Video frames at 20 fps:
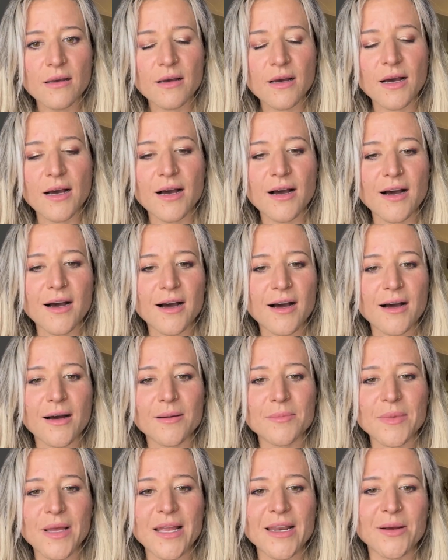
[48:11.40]

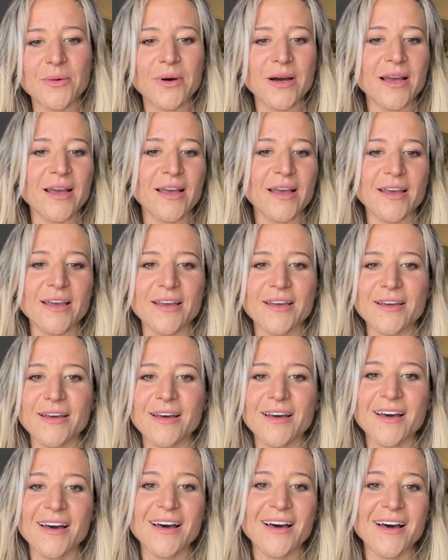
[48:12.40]
Anyway,
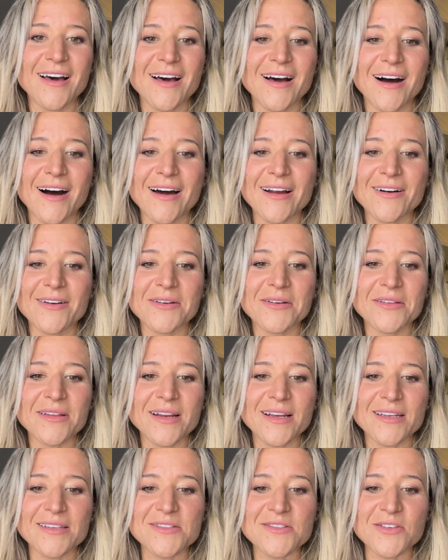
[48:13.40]
I don't know that
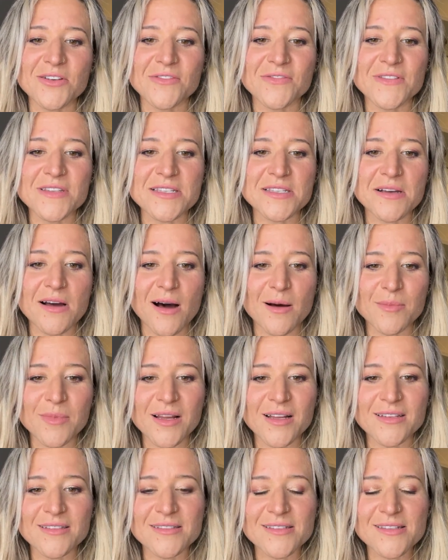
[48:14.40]
I can surf these
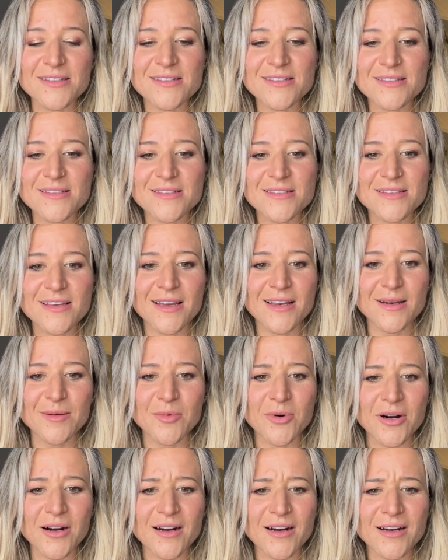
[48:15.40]
comments
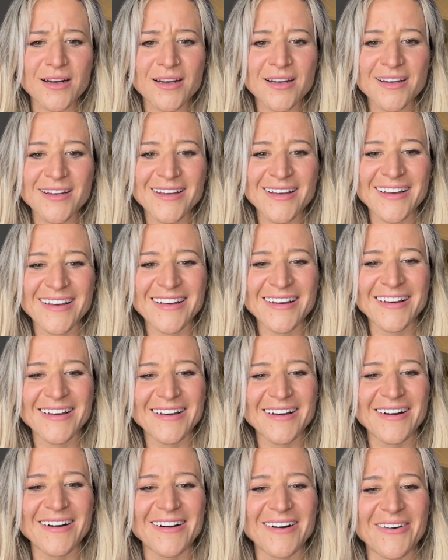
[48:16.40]
anymore.
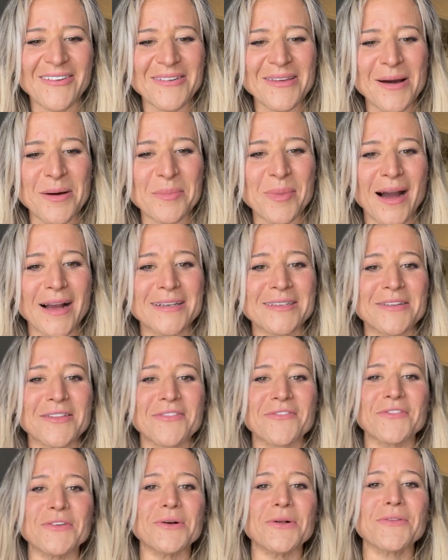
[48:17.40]
Oh yeah, back to the
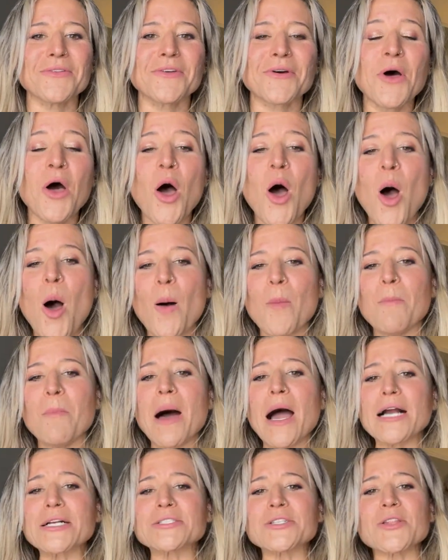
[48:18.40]
field.
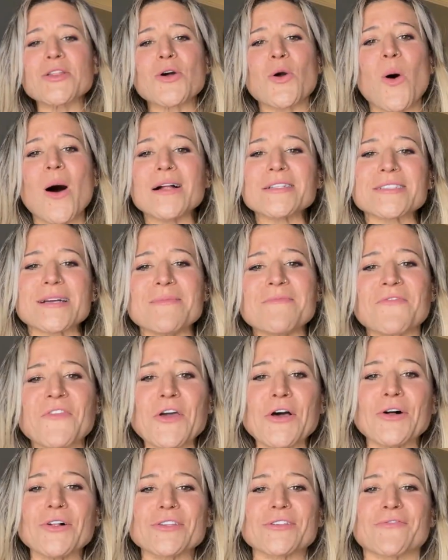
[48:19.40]
Back to the quantum
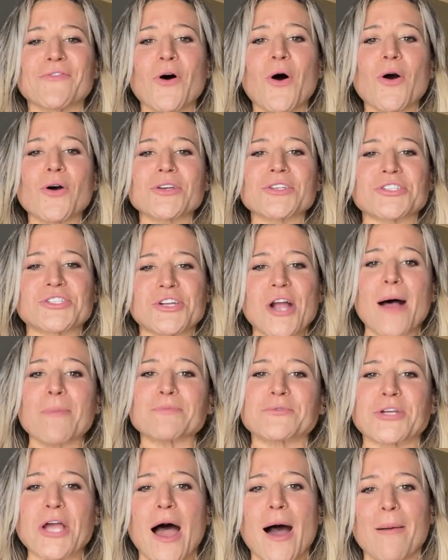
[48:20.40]
field, folks.
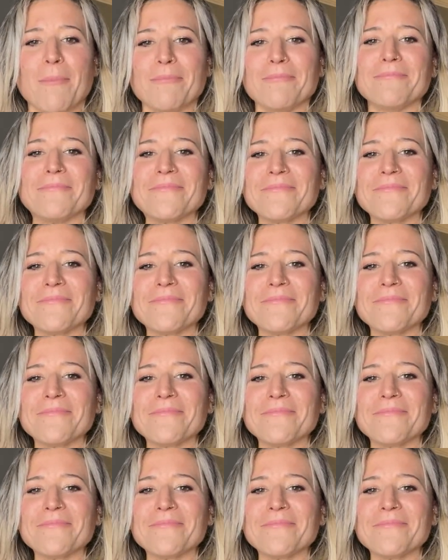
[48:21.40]
Chop, chop.